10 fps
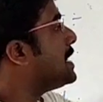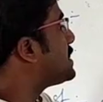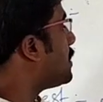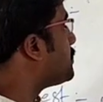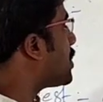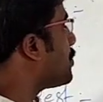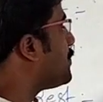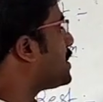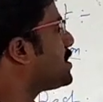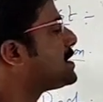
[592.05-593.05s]
is observed
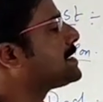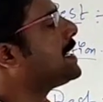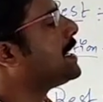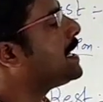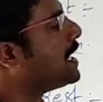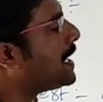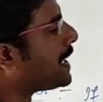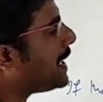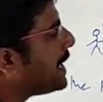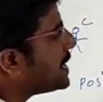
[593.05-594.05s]
with the C,
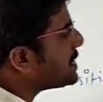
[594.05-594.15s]
he